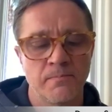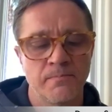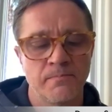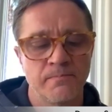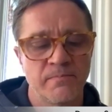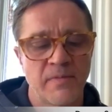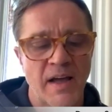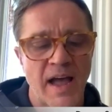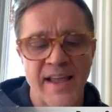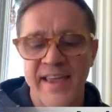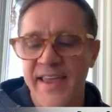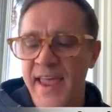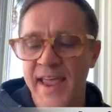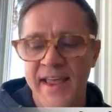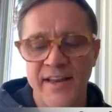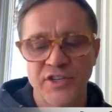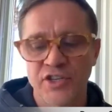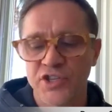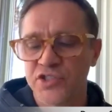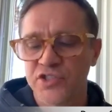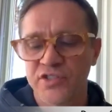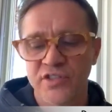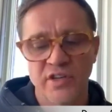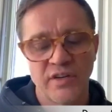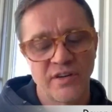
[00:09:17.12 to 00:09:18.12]
I can't
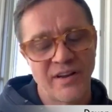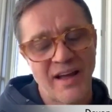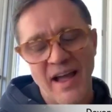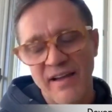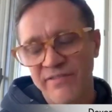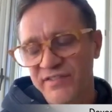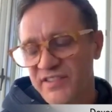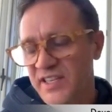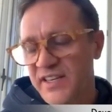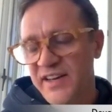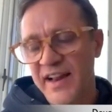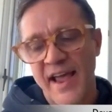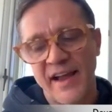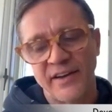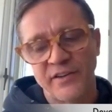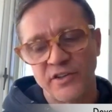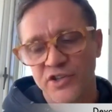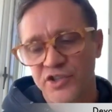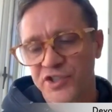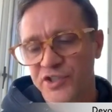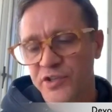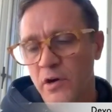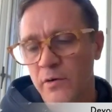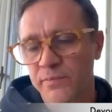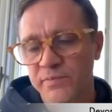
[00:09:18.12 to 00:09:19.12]
just, I've seen actors
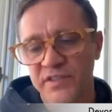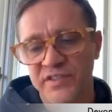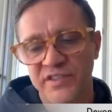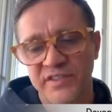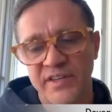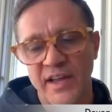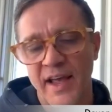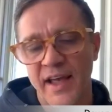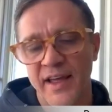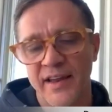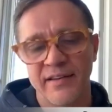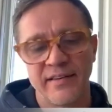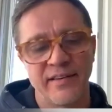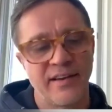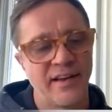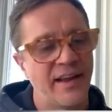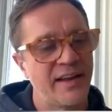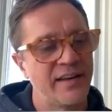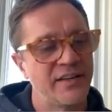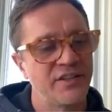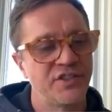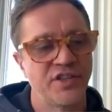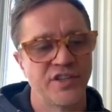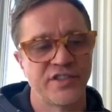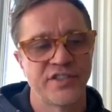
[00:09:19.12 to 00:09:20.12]
show up to set
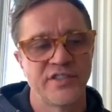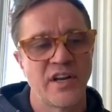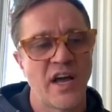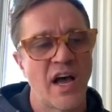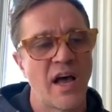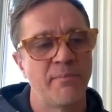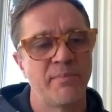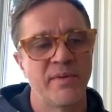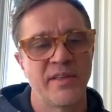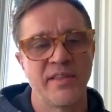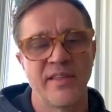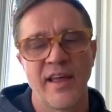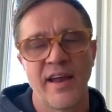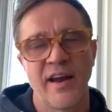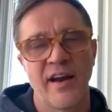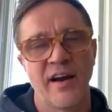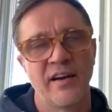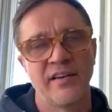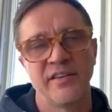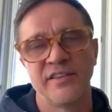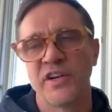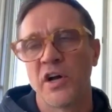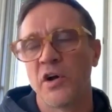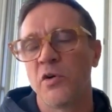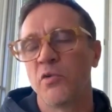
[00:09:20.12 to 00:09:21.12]
and just not be there,
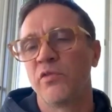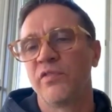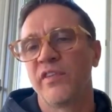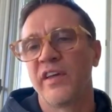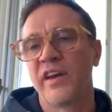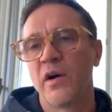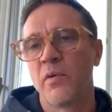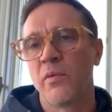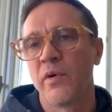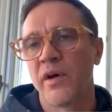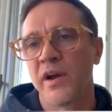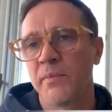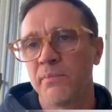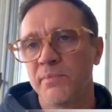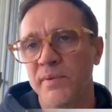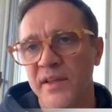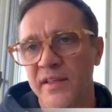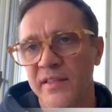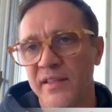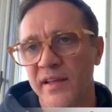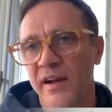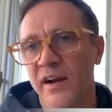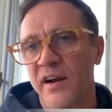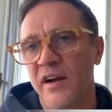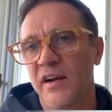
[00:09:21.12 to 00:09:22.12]
and they don't want to be
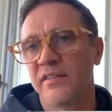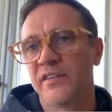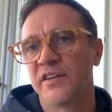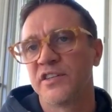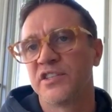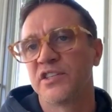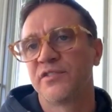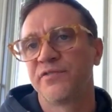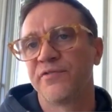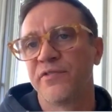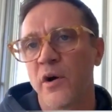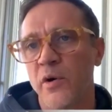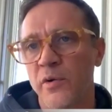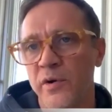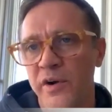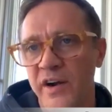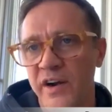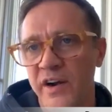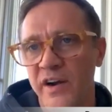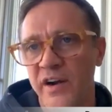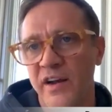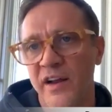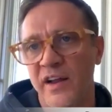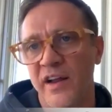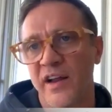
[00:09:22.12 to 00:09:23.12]
there, and they're just
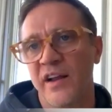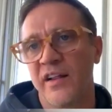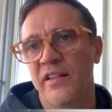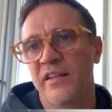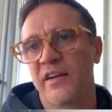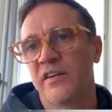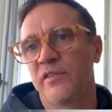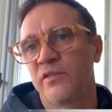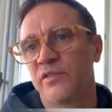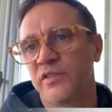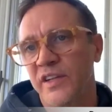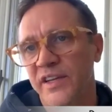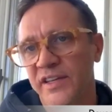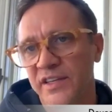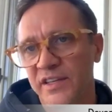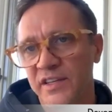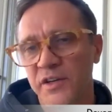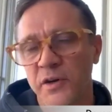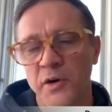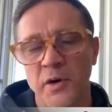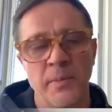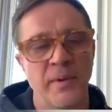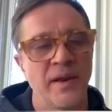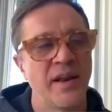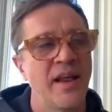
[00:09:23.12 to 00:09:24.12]
phoning it in, or like, you
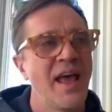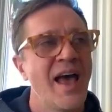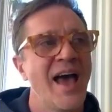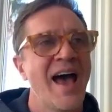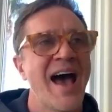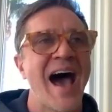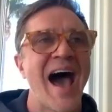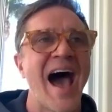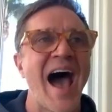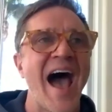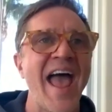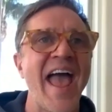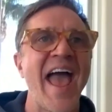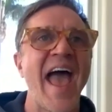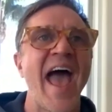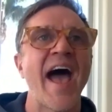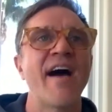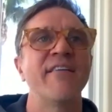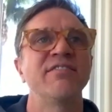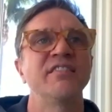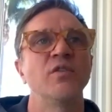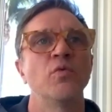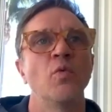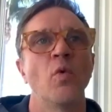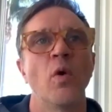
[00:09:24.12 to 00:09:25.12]
know what I mean? I
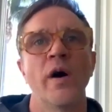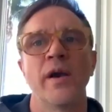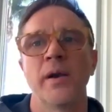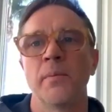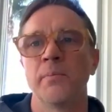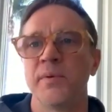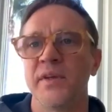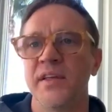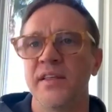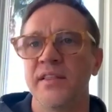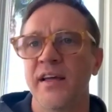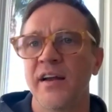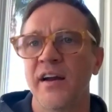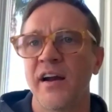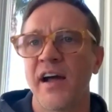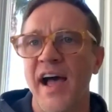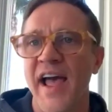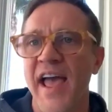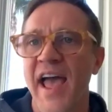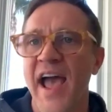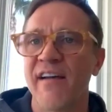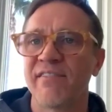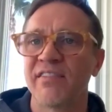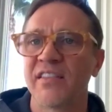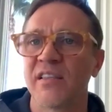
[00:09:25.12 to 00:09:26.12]
have to want to be there. I
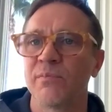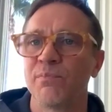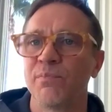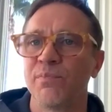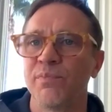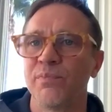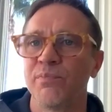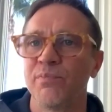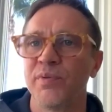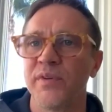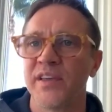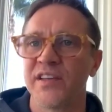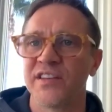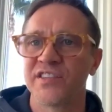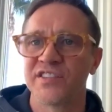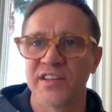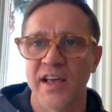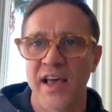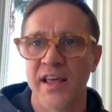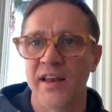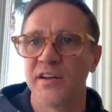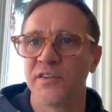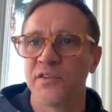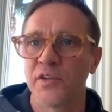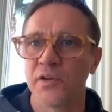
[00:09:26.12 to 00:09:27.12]
have to be
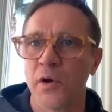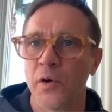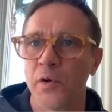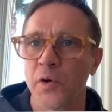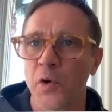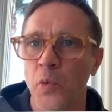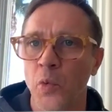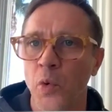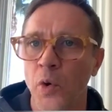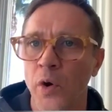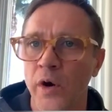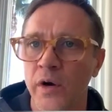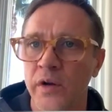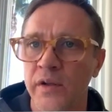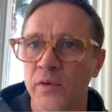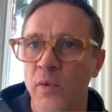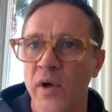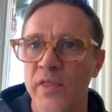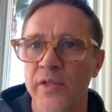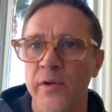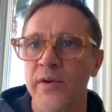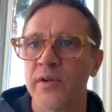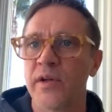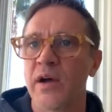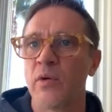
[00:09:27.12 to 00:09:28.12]
excited to go to work,
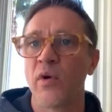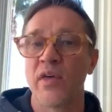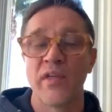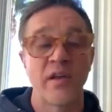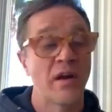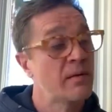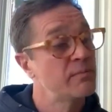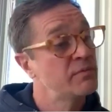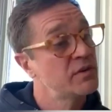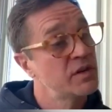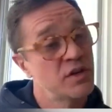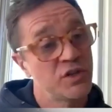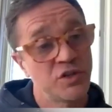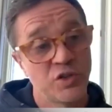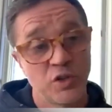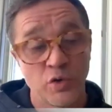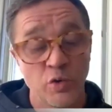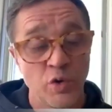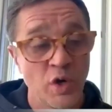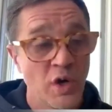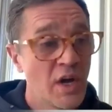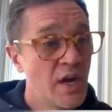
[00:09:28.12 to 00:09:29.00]
whether I'm going to do